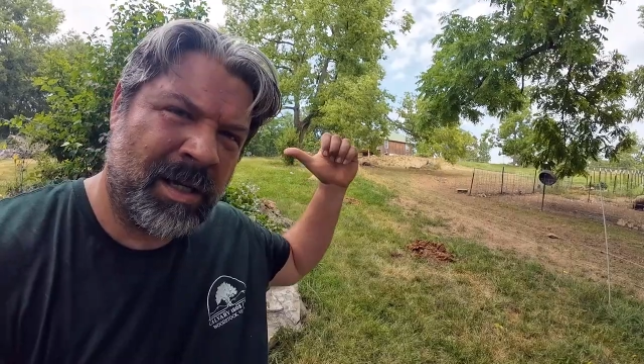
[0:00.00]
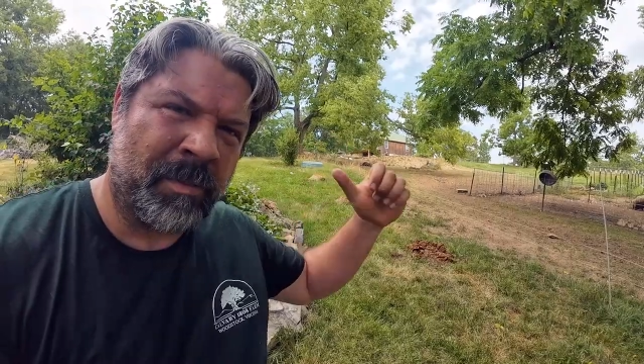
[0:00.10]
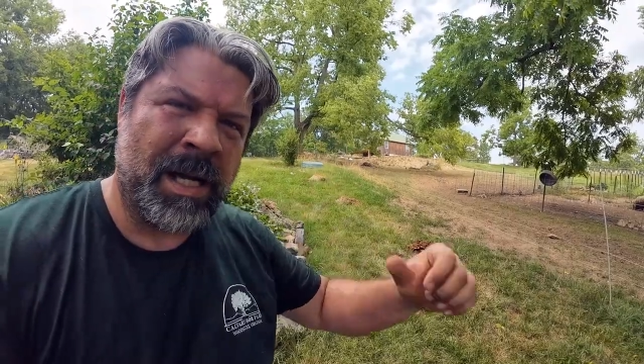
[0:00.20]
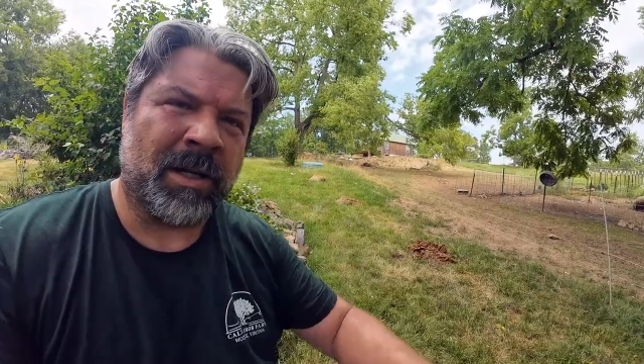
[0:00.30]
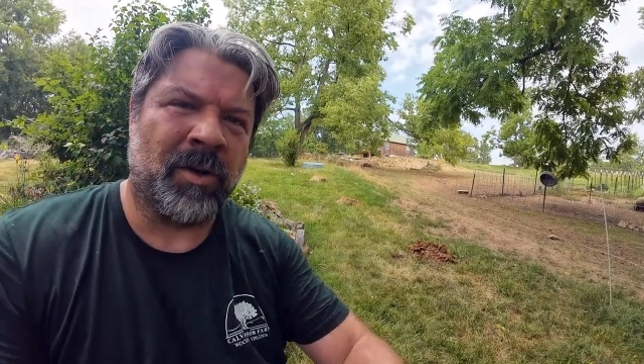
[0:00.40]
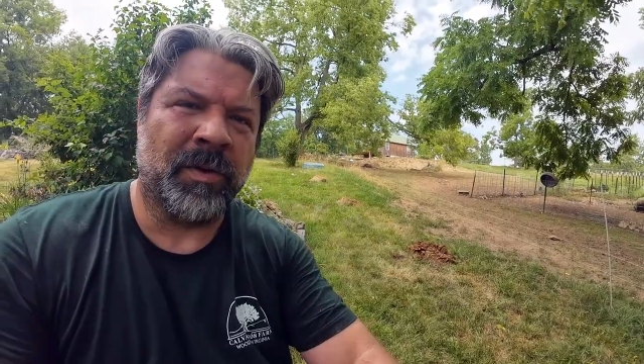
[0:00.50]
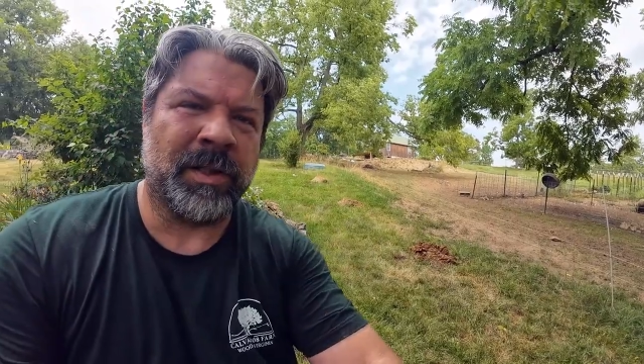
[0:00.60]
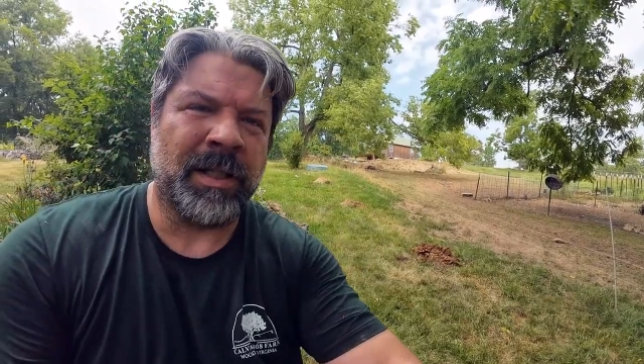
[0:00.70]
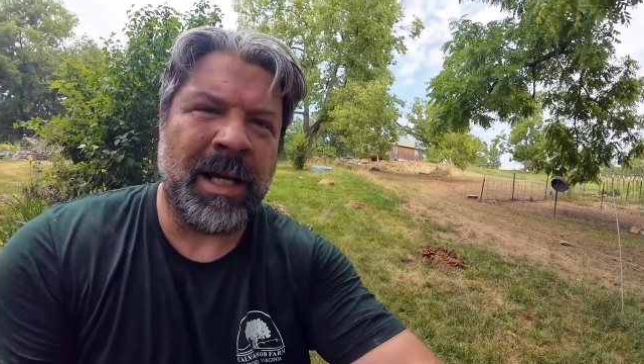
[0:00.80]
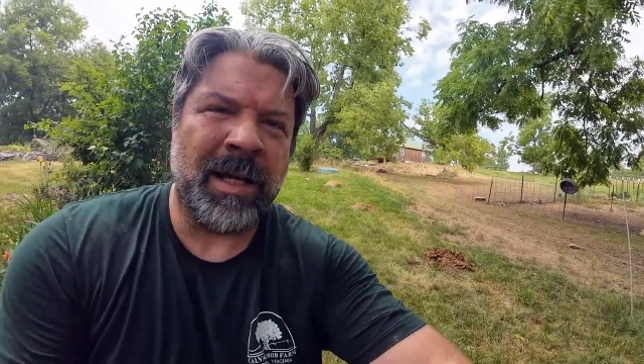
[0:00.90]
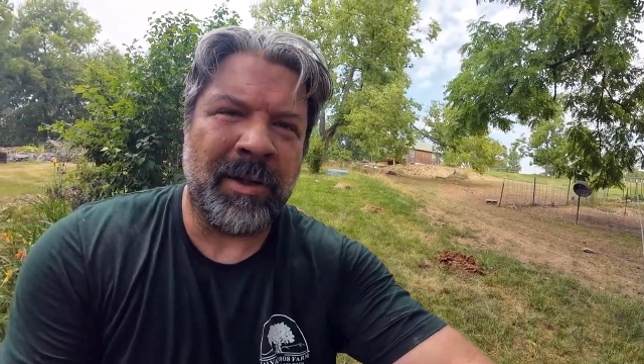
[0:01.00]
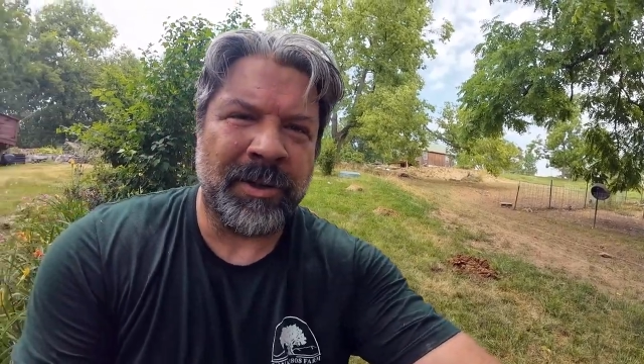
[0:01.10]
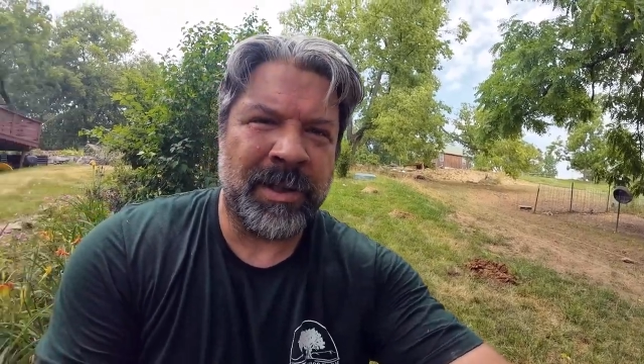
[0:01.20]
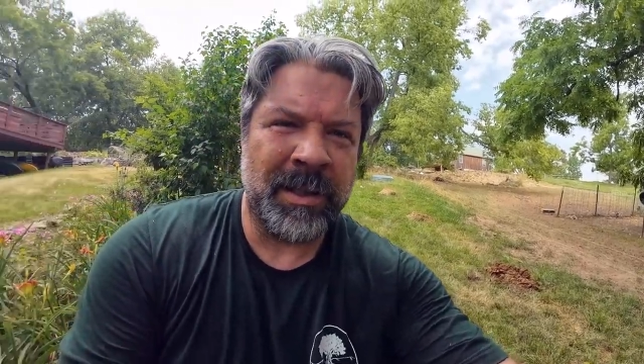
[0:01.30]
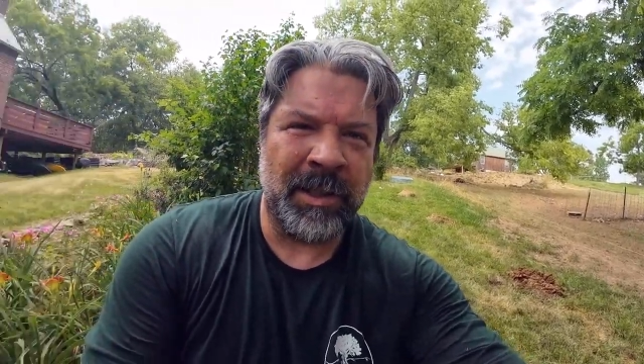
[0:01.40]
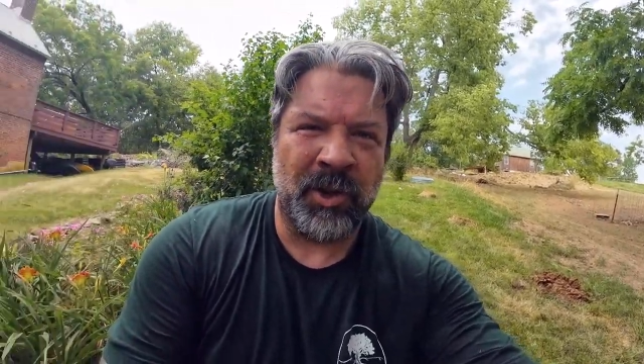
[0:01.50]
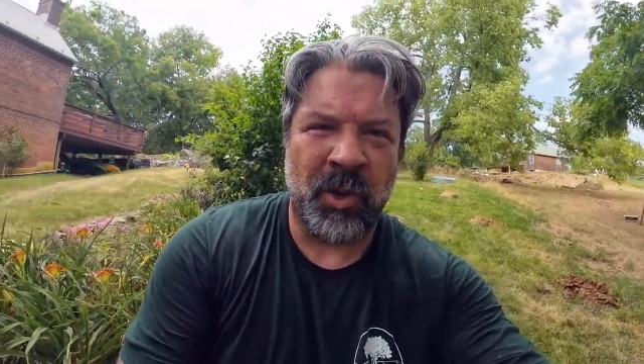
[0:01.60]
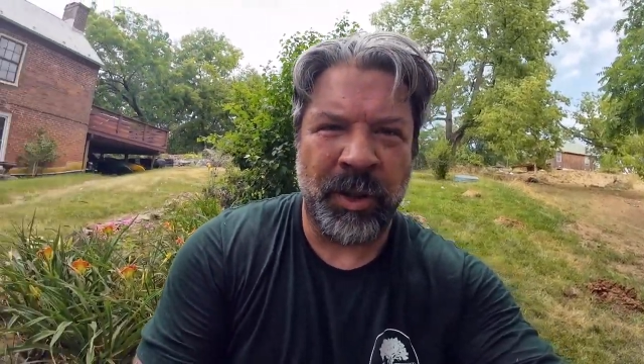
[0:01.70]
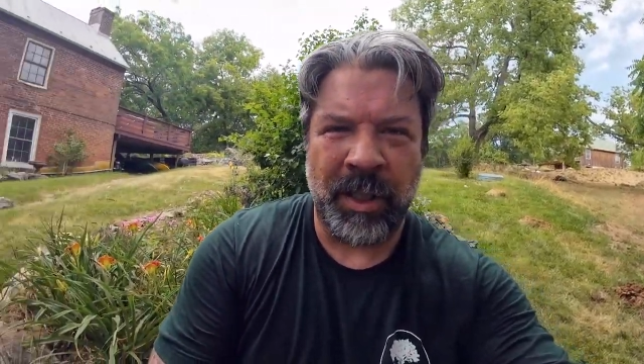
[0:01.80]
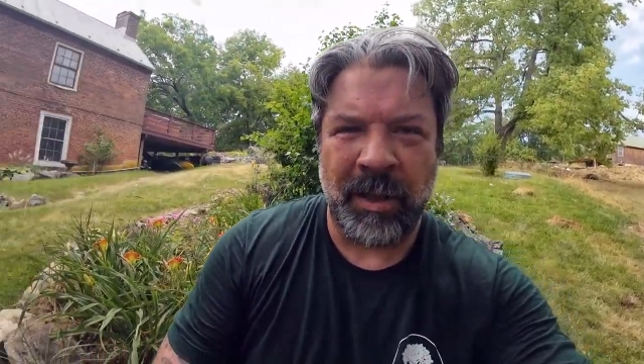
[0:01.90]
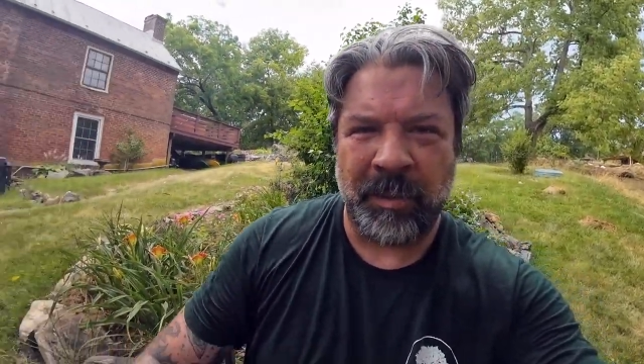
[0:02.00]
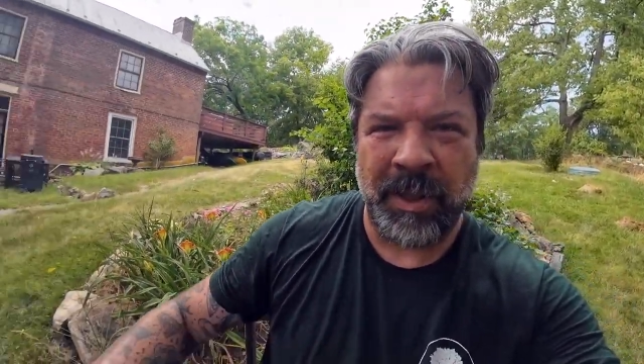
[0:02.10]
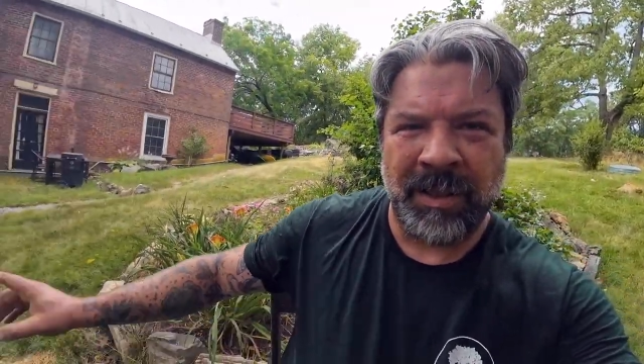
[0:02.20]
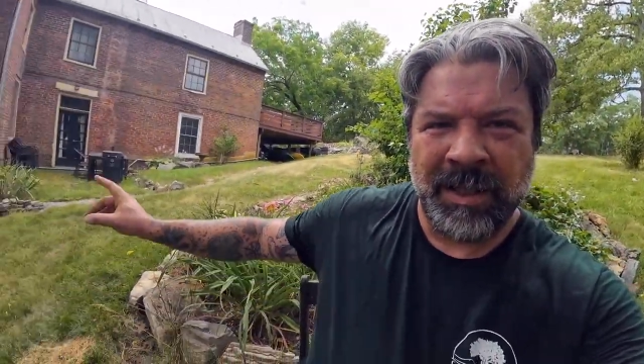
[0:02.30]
back over to the house and join it up.